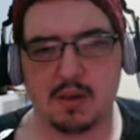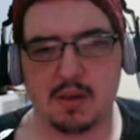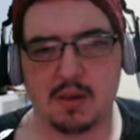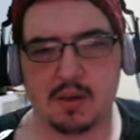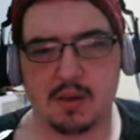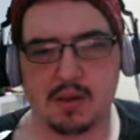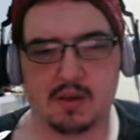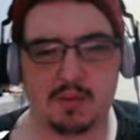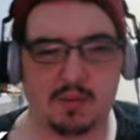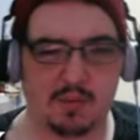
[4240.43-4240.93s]

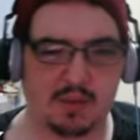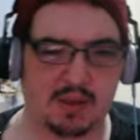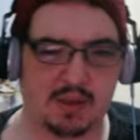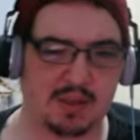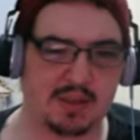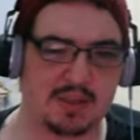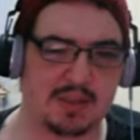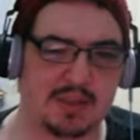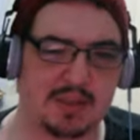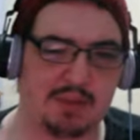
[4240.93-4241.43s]
And then we gotta
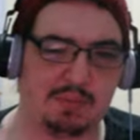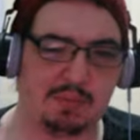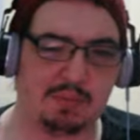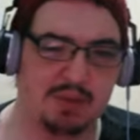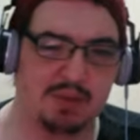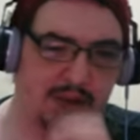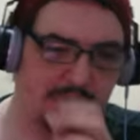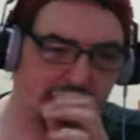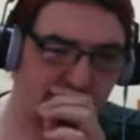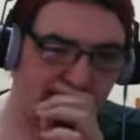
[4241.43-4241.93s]
sleep
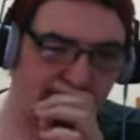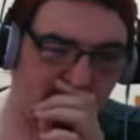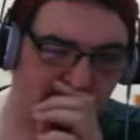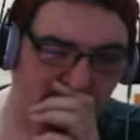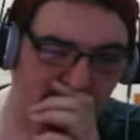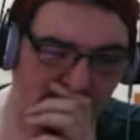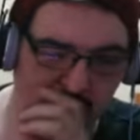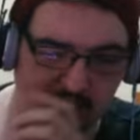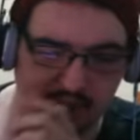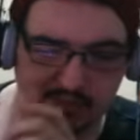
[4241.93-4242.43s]
until
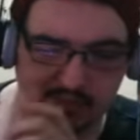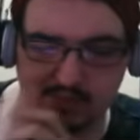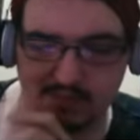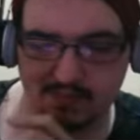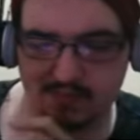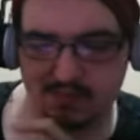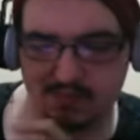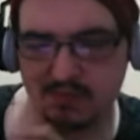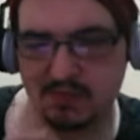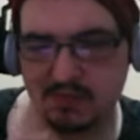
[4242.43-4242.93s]
tomorrow.
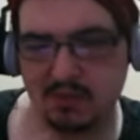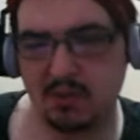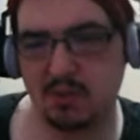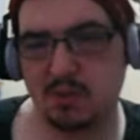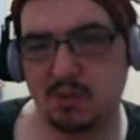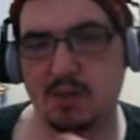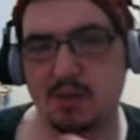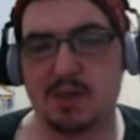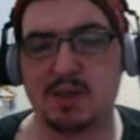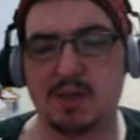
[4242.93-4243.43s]
So
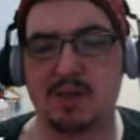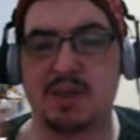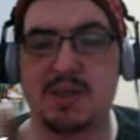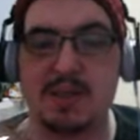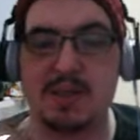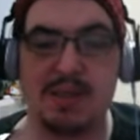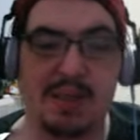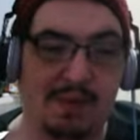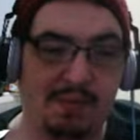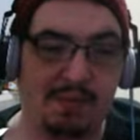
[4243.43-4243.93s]
we're actually
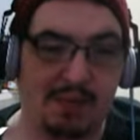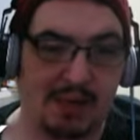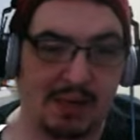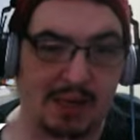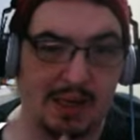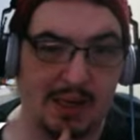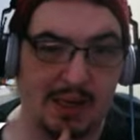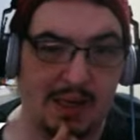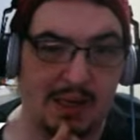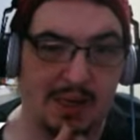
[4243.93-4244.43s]
saving the
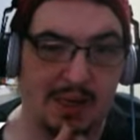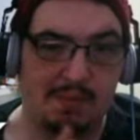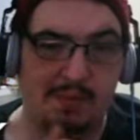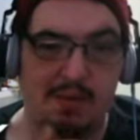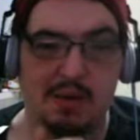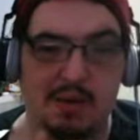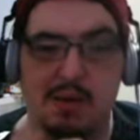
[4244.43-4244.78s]
game.